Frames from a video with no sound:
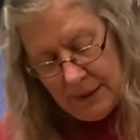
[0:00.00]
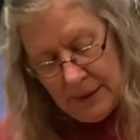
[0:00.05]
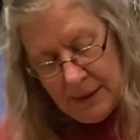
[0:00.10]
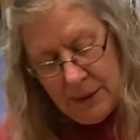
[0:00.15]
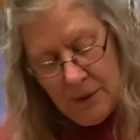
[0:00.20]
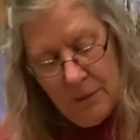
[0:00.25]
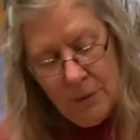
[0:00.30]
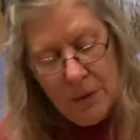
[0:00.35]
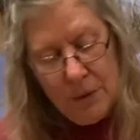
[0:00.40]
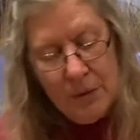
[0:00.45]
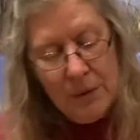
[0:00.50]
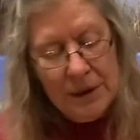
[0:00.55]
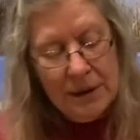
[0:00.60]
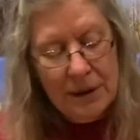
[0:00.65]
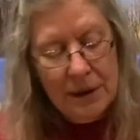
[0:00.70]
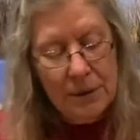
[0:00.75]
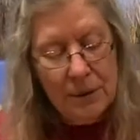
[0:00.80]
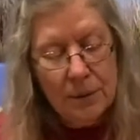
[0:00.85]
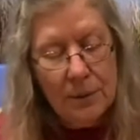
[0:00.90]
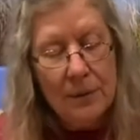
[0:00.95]
we're going
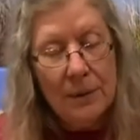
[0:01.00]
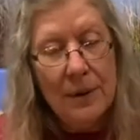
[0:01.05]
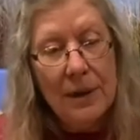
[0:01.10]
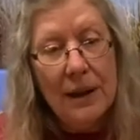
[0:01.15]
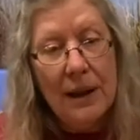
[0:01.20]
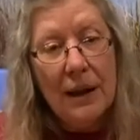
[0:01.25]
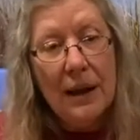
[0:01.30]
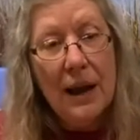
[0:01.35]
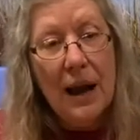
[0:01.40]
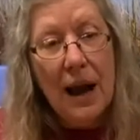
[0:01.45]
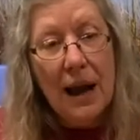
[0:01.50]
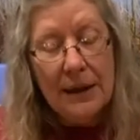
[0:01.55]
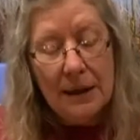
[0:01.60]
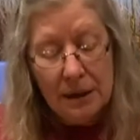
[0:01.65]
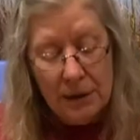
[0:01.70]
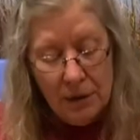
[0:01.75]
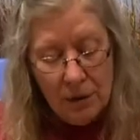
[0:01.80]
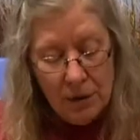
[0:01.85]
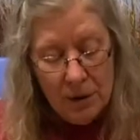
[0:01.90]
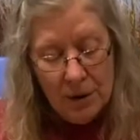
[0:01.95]
to cut
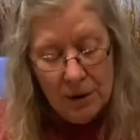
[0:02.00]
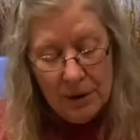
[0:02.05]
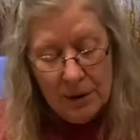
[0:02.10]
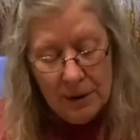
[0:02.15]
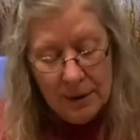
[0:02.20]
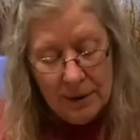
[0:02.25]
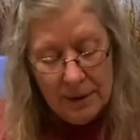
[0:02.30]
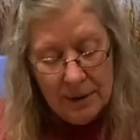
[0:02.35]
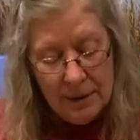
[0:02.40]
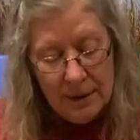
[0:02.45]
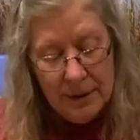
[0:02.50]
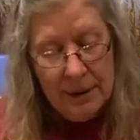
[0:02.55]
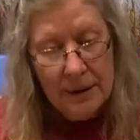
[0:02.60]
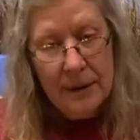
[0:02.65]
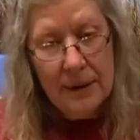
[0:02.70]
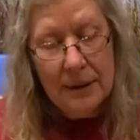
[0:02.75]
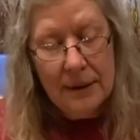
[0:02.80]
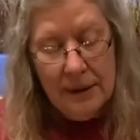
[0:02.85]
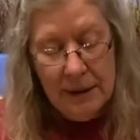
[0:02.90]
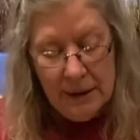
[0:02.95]
along
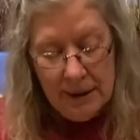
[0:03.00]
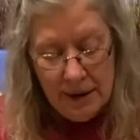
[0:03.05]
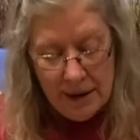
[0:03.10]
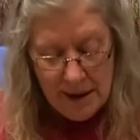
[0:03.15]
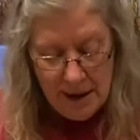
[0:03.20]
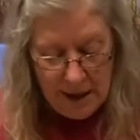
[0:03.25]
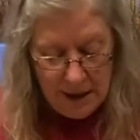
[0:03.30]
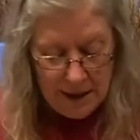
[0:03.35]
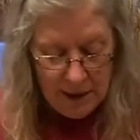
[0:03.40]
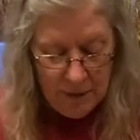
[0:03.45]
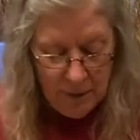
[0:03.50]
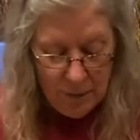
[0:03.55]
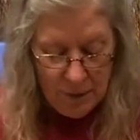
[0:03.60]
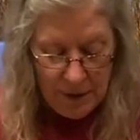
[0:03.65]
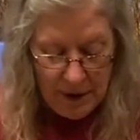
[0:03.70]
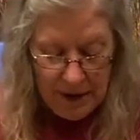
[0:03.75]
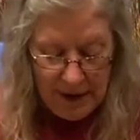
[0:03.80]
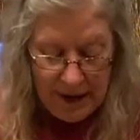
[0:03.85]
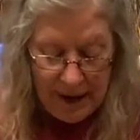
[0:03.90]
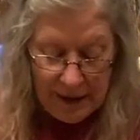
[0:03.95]
the line where
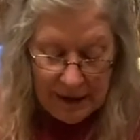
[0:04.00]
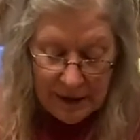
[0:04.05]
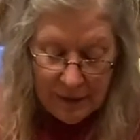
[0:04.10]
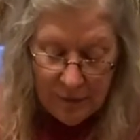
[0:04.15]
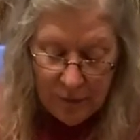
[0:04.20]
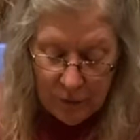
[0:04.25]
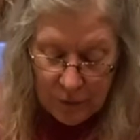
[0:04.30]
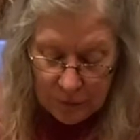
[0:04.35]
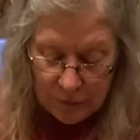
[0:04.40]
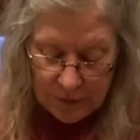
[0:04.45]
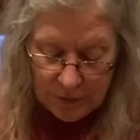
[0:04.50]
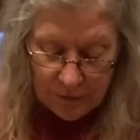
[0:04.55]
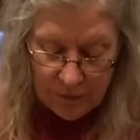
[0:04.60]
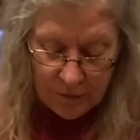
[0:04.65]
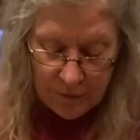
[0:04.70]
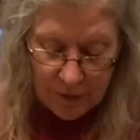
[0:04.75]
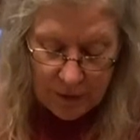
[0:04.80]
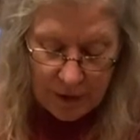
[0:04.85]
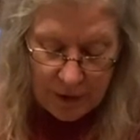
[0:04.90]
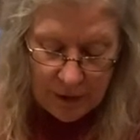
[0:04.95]
I have folded
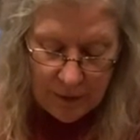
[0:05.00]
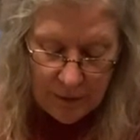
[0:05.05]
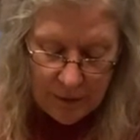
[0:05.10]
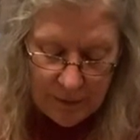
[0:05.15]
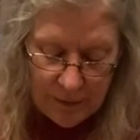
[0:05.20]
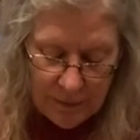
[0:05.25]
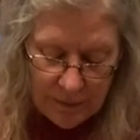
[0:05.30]
for you,